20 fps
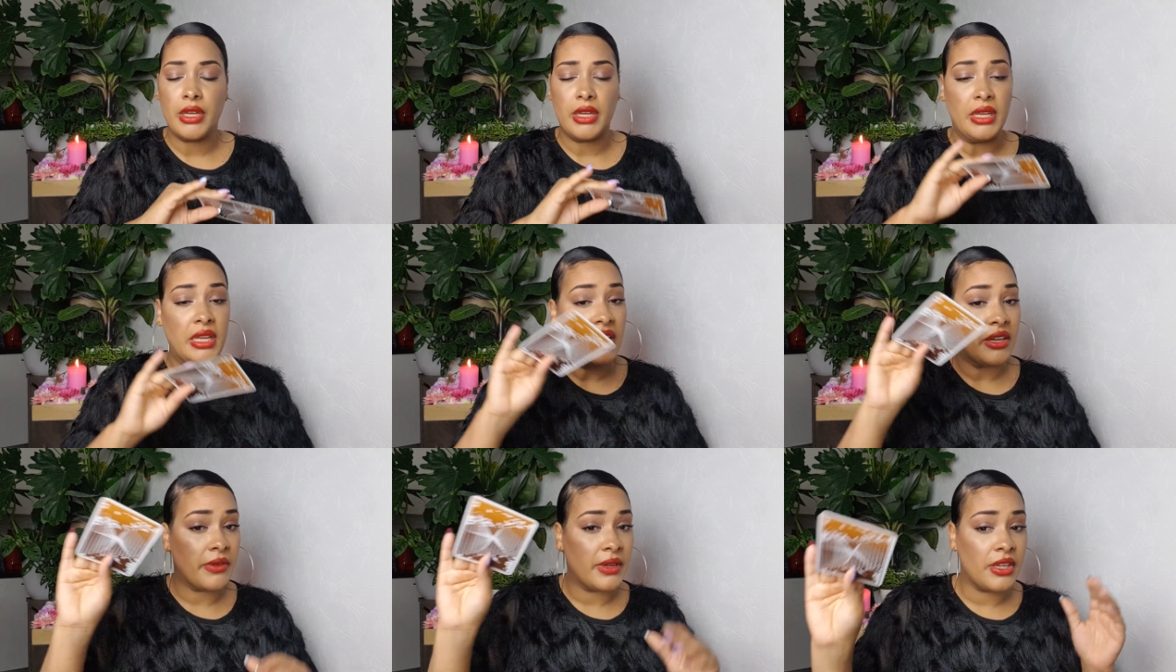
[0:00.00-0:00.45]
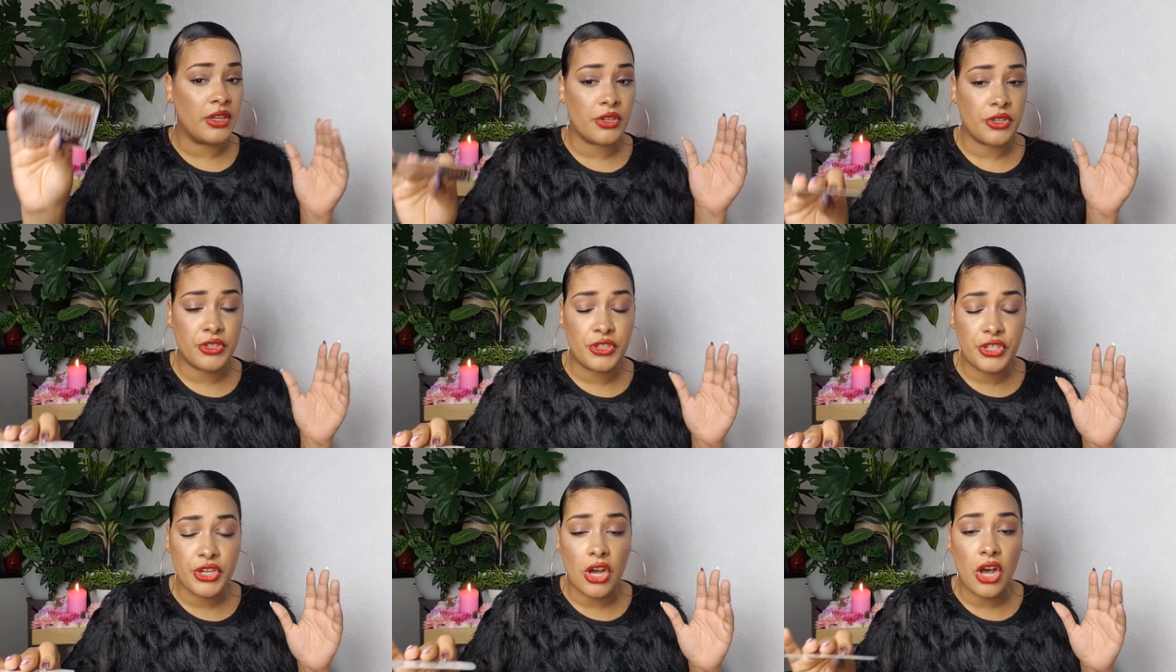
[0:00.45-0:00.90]
either in your
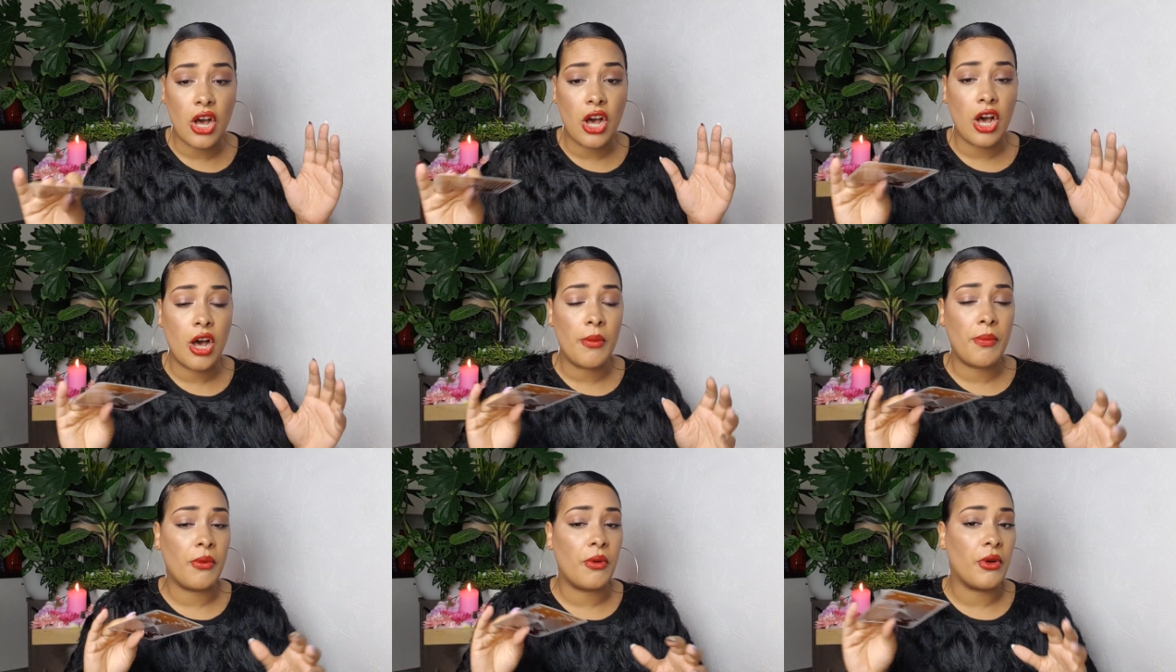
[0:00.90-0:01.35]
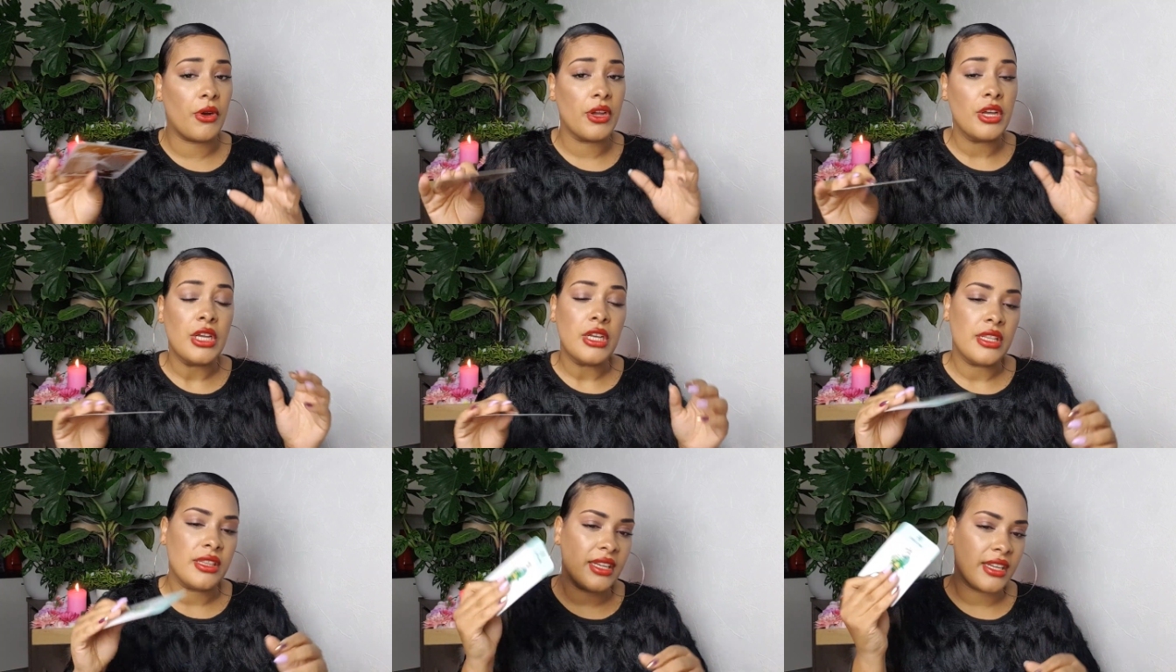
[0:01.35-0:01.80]
job or
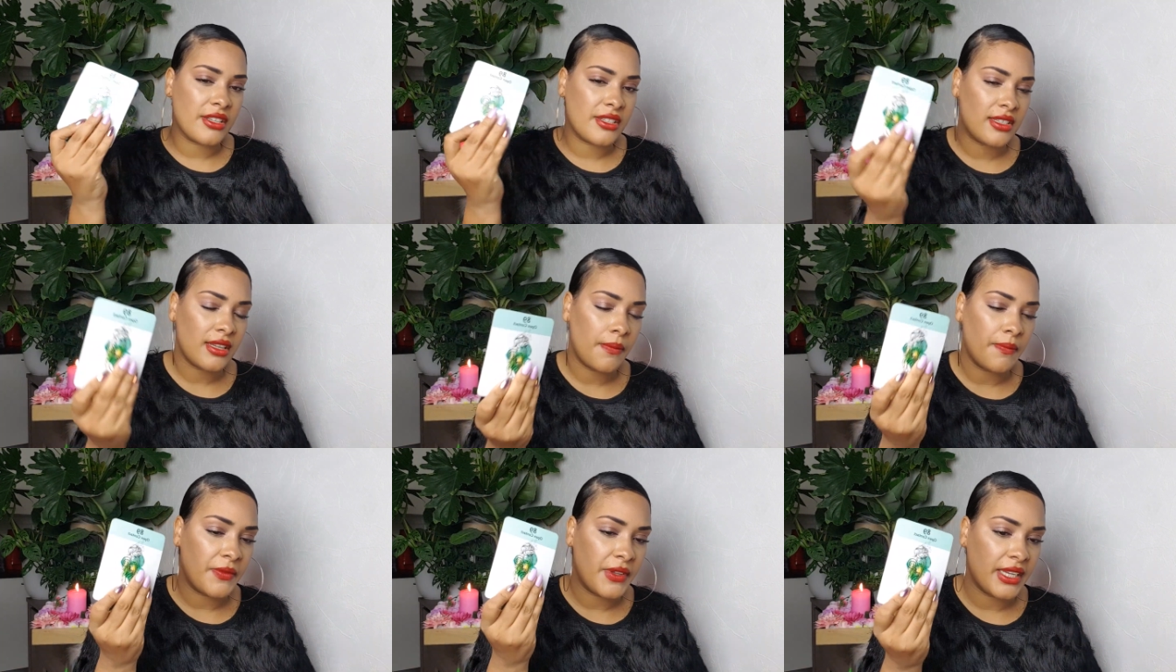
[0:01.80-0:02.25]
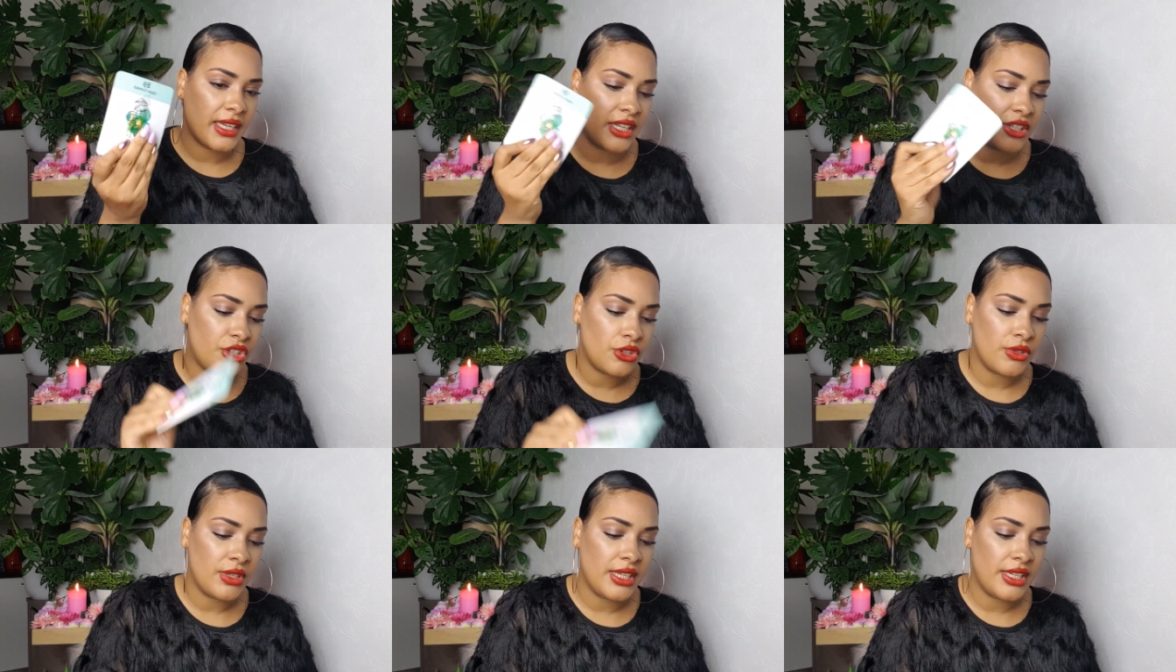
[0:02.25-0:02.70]
there's something
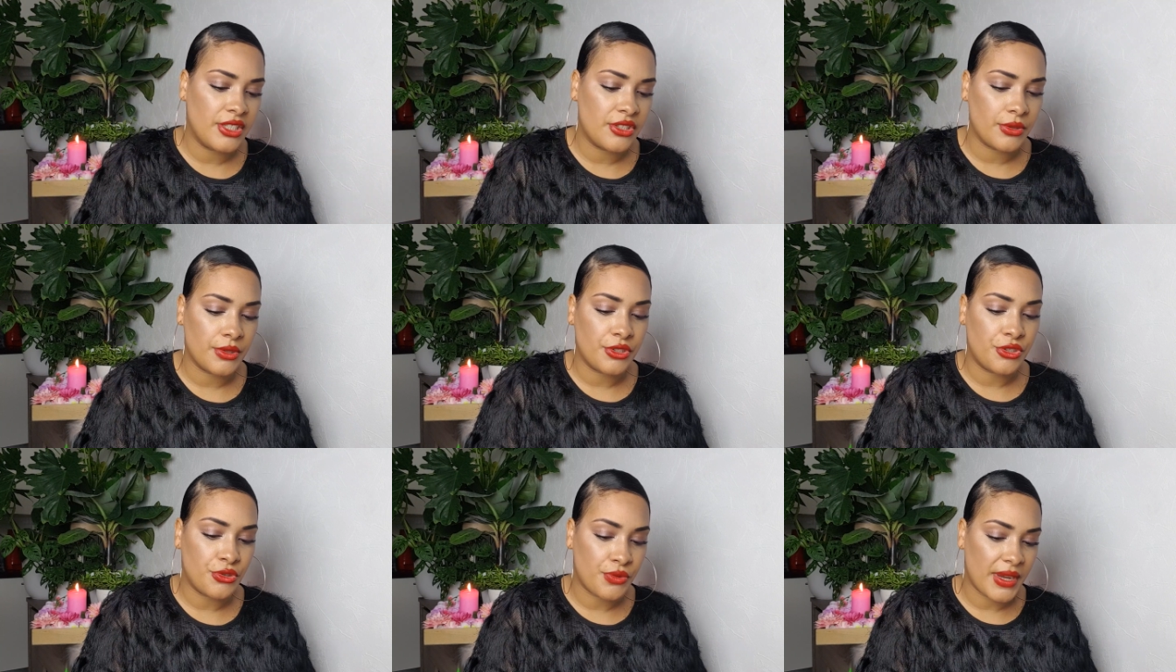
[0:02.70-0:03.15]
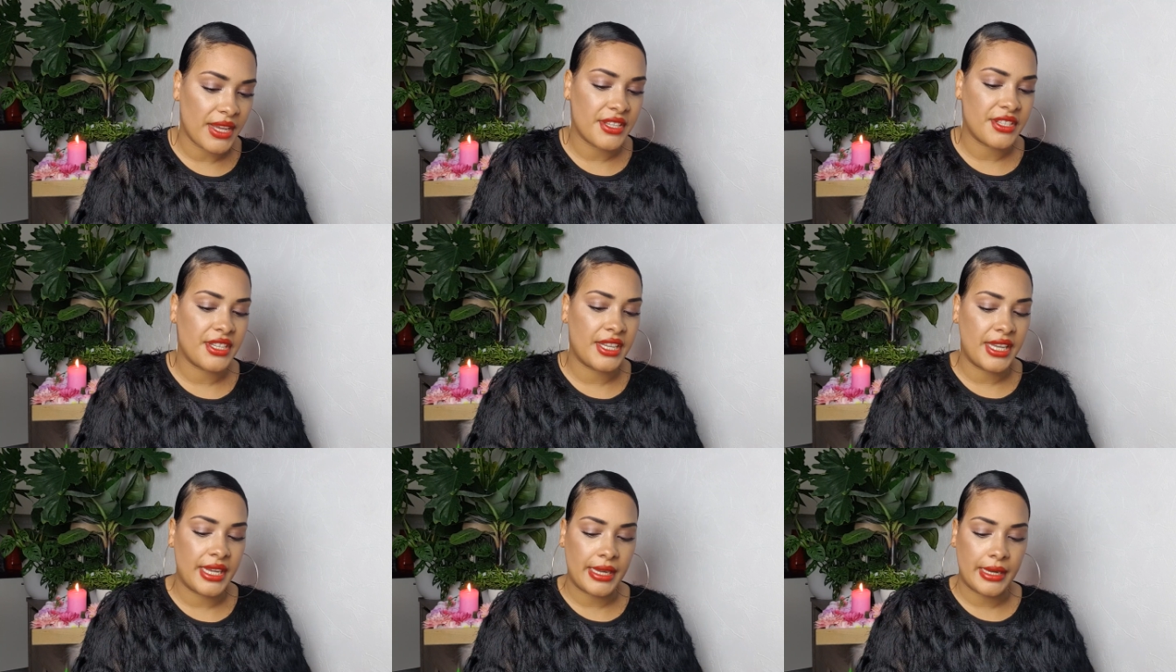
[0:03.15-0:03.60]
that you need to
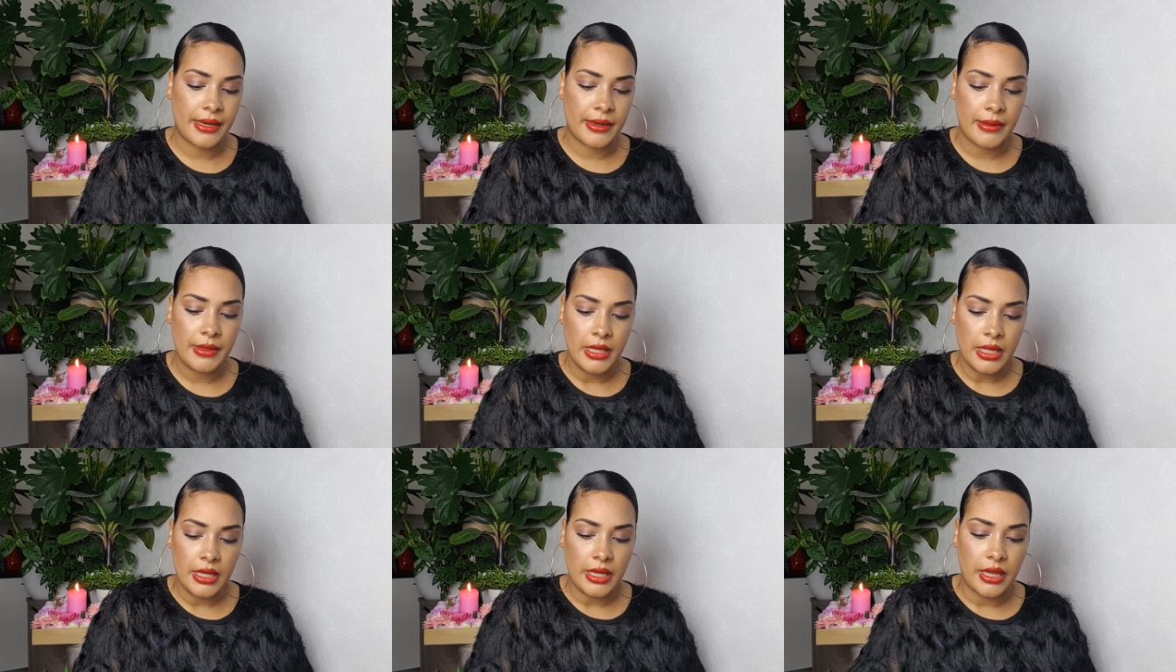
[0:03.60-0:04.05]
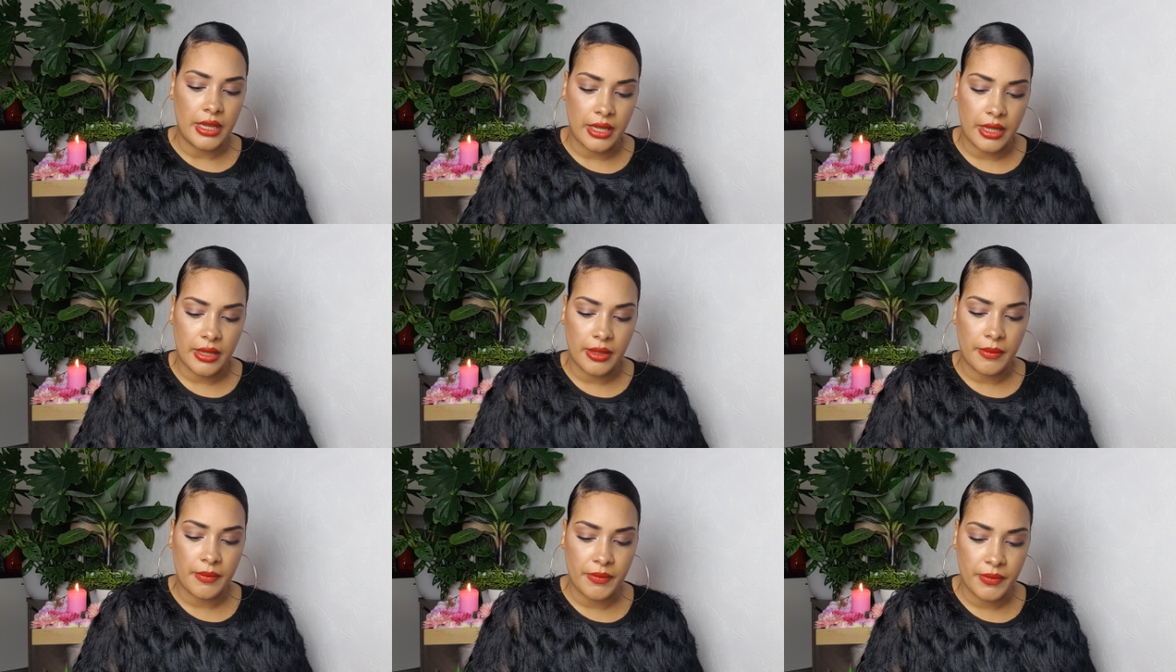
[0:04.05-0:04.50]
address here
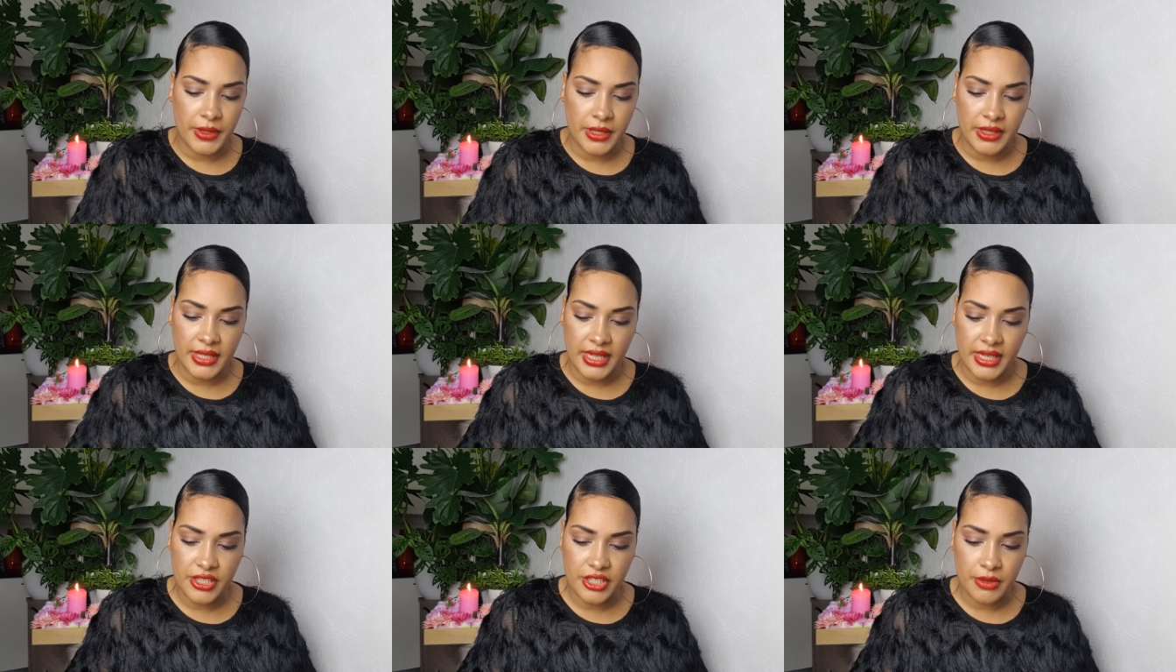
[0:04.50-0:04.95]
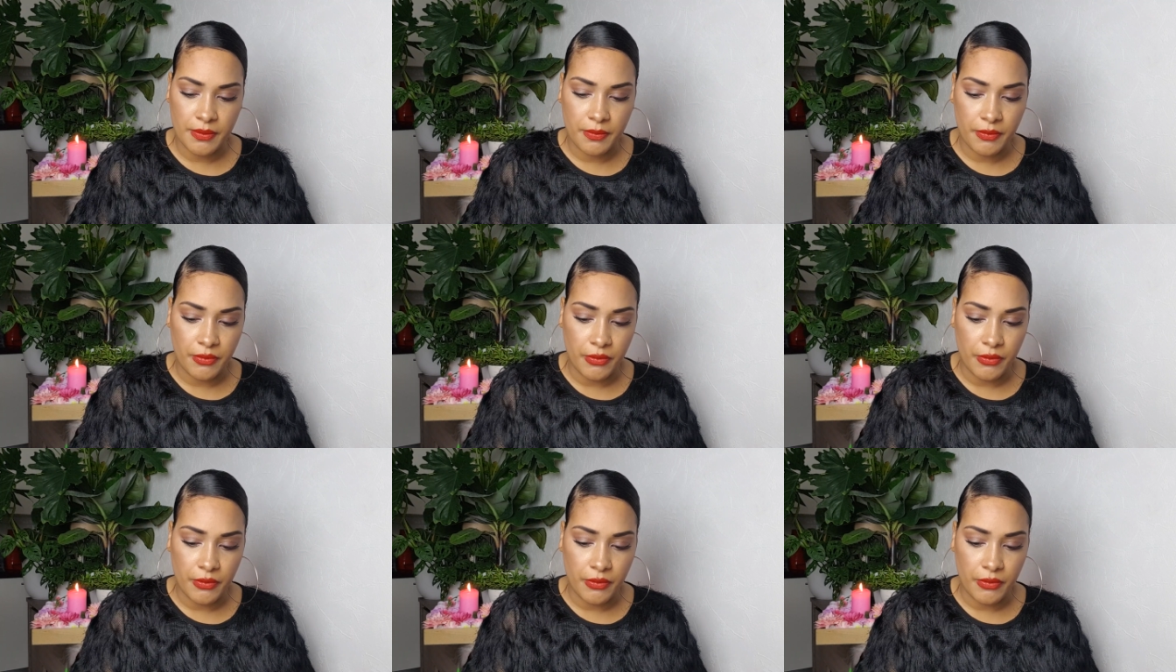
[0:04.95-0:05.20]
um, that is